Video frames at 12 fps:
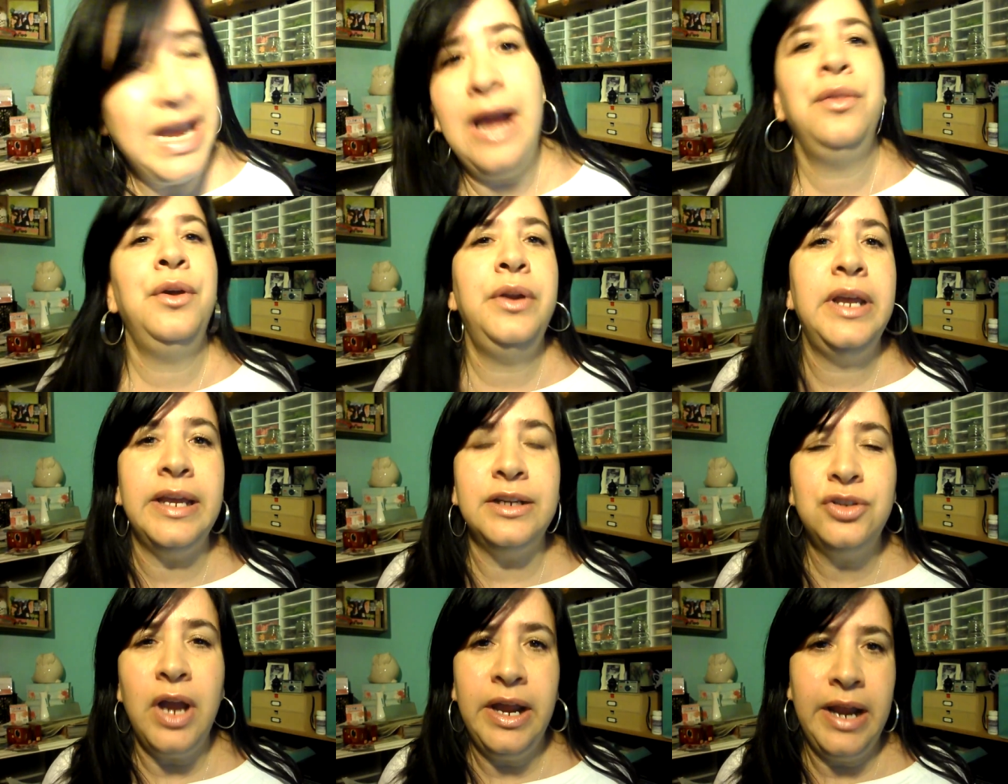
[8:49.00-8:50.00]
download it
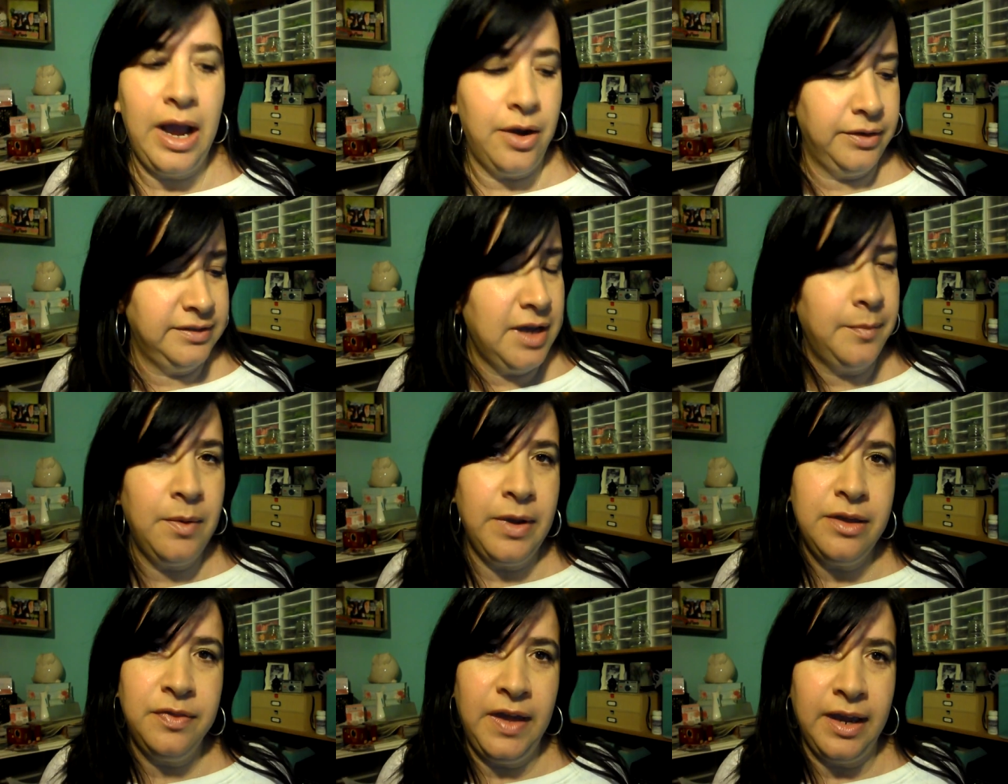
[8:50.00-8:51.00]
and try it out and tell me
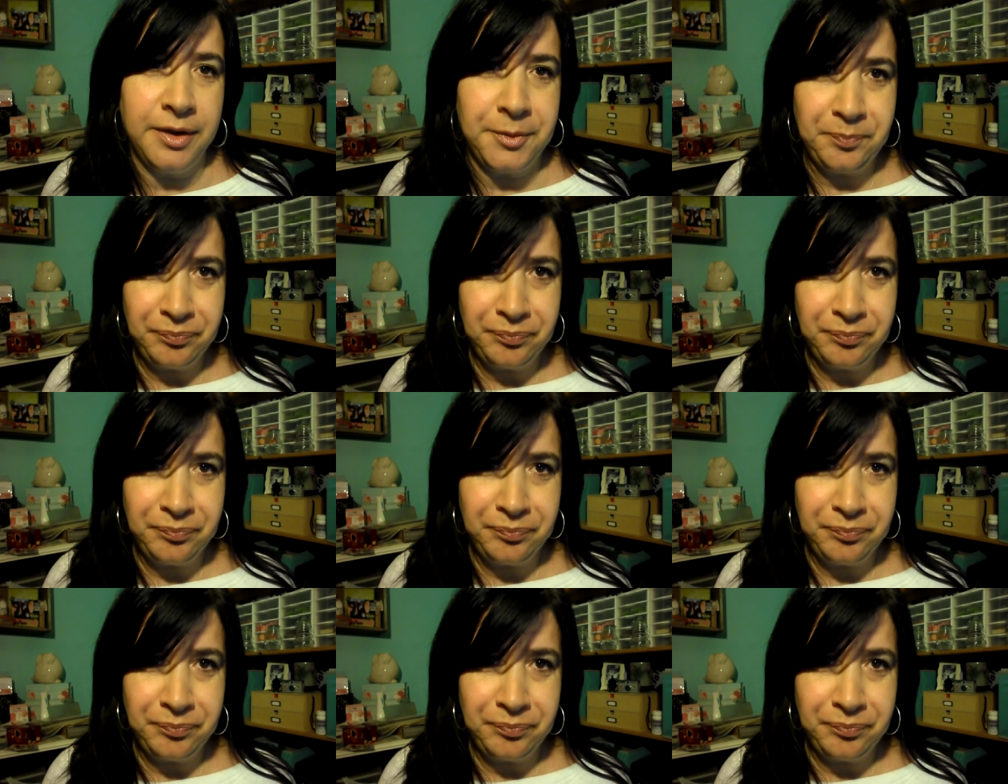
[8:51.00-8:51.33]
what you think.